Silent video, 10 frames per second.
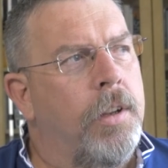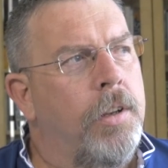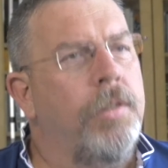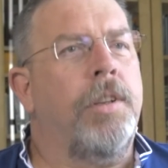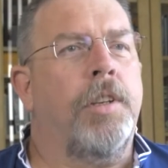
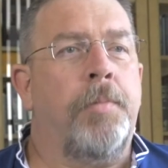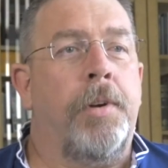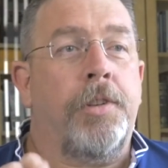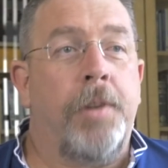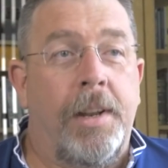losing a
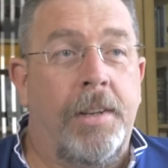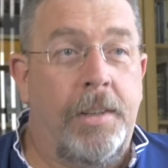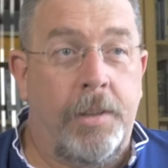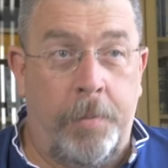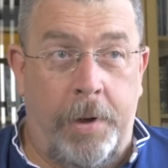
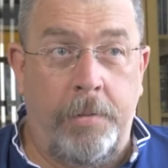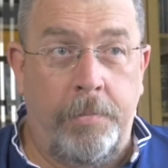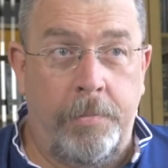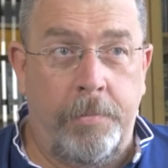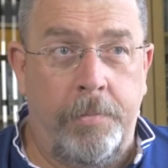spirituality as well,
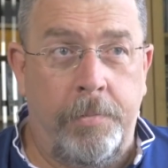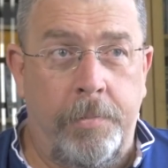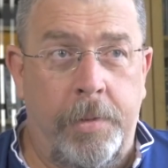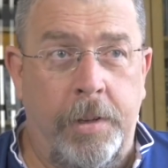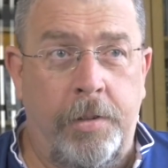
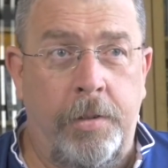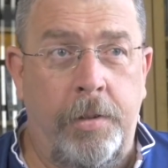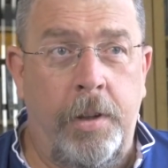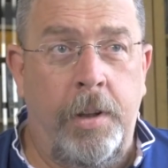because you